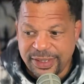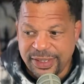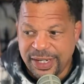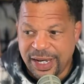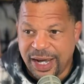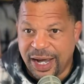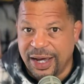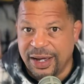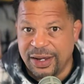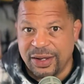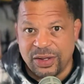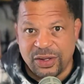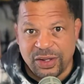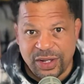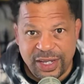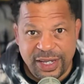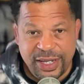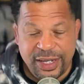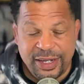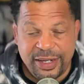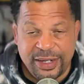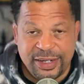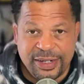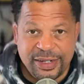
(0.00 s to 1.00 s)
a
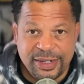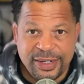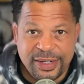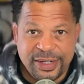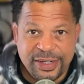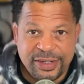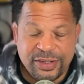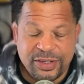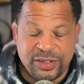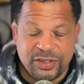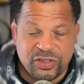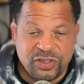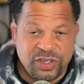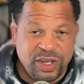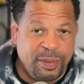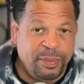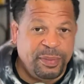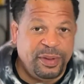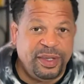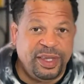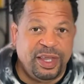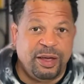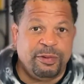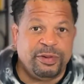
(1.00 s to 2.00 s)
link to
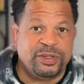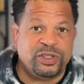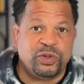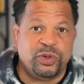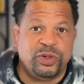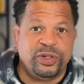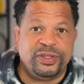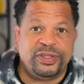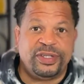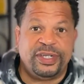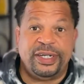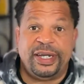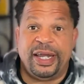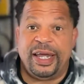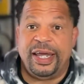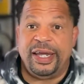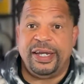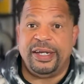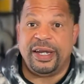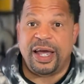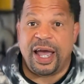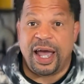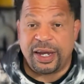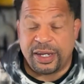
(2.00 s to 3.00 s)
something that was on
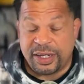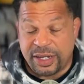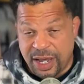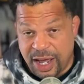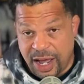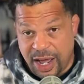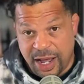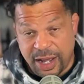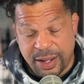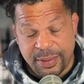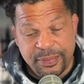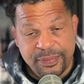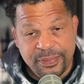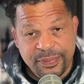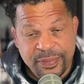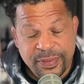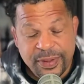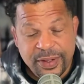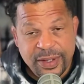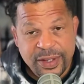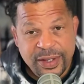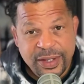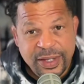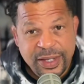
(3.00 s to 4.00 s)
today.com.
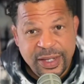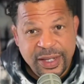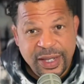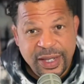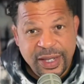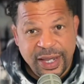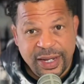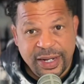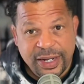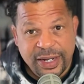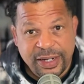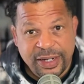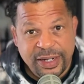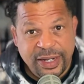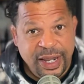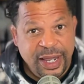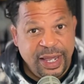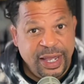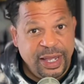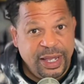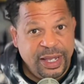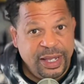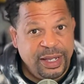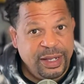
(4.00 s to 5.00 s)
And
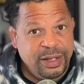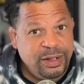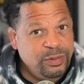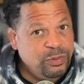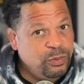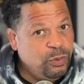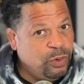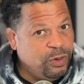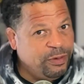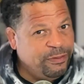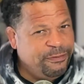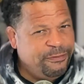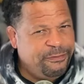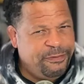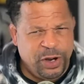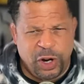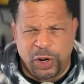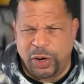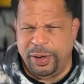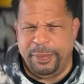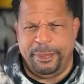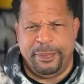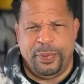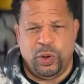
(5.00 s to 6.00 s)
they were
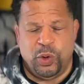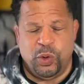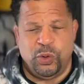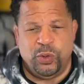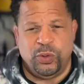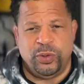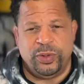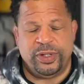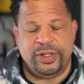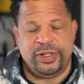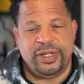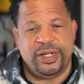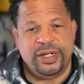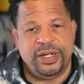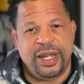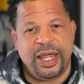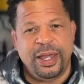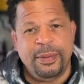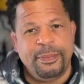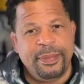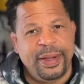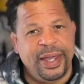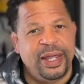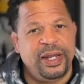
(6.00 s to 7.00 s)
very bold.
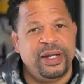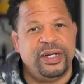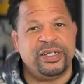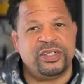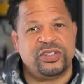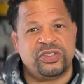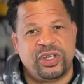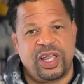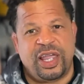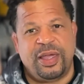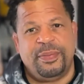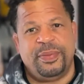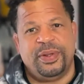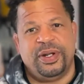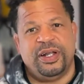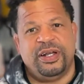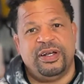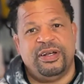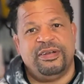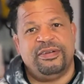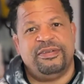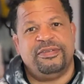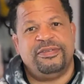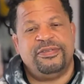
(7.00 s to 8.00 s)
They made the statement
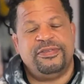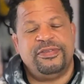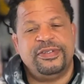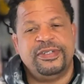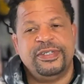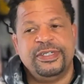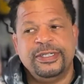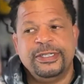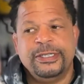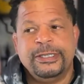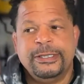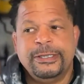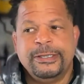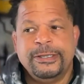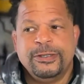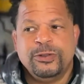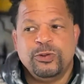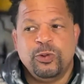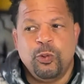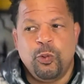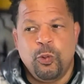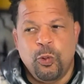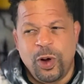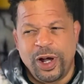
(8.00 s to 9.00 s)

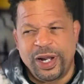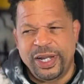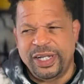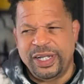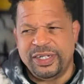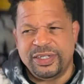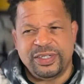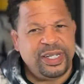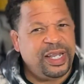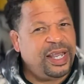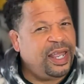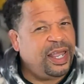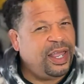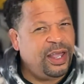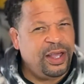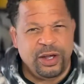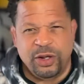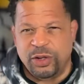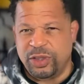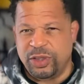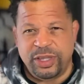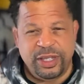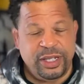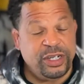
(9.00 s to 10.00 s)
of what is the
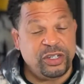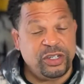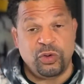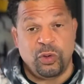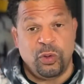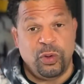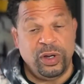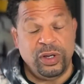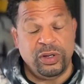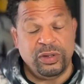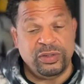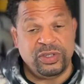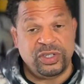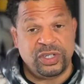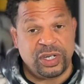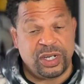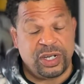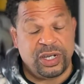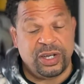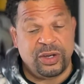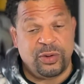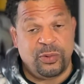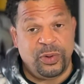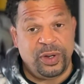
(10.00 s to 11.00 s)
healthiest oil to
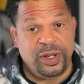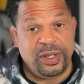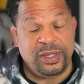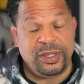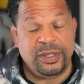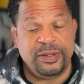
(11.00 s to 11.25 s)
cook with